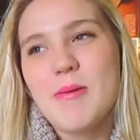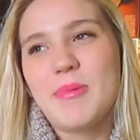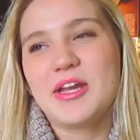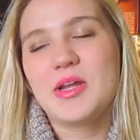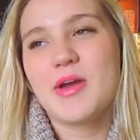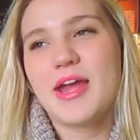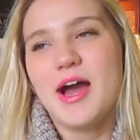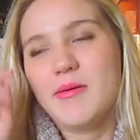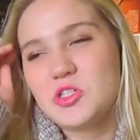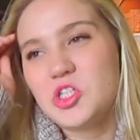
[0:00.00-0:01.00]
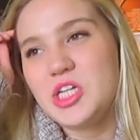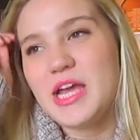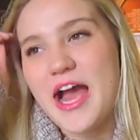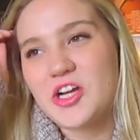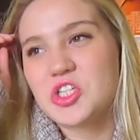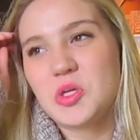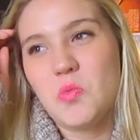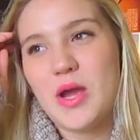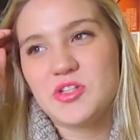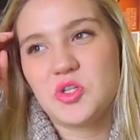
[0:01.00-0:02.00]
But anyway, she actually
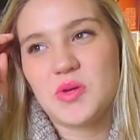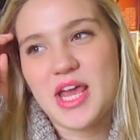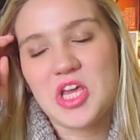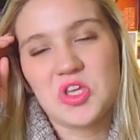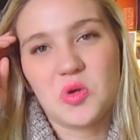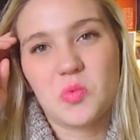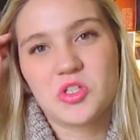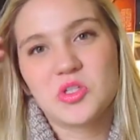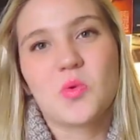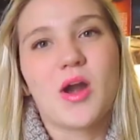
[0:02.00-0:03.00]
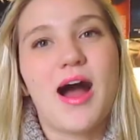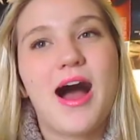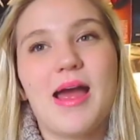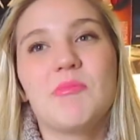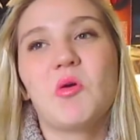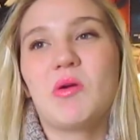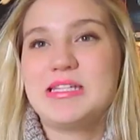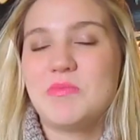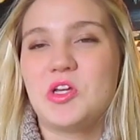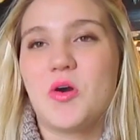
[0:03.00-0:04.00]
went to KU, which is where I'm going
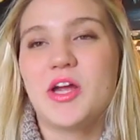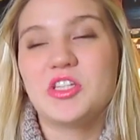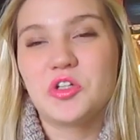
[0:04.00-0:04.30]
to be going.